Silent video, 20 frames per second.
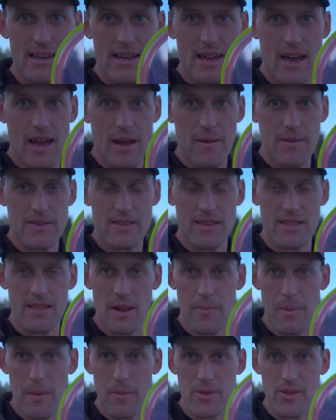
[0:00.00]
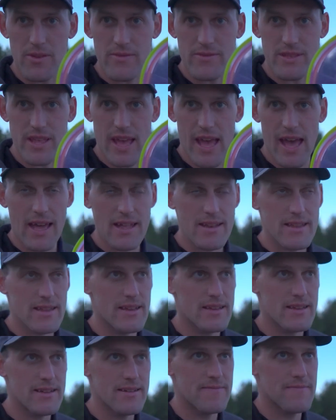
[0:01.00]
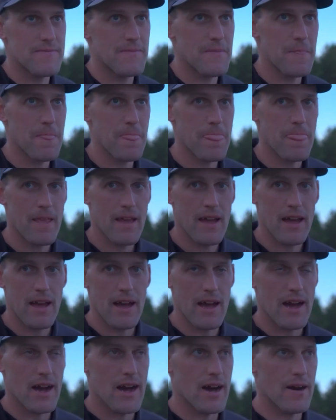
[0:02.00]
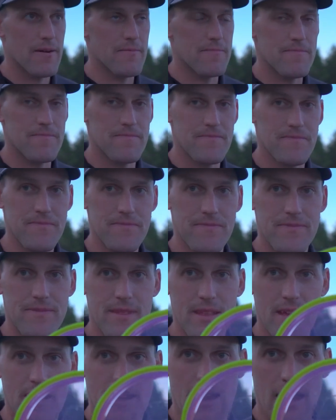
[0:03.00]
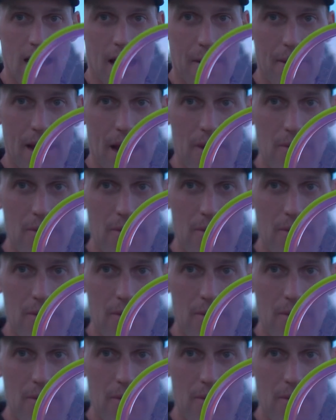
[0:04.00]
I've seen a lot of people use that. I mean, I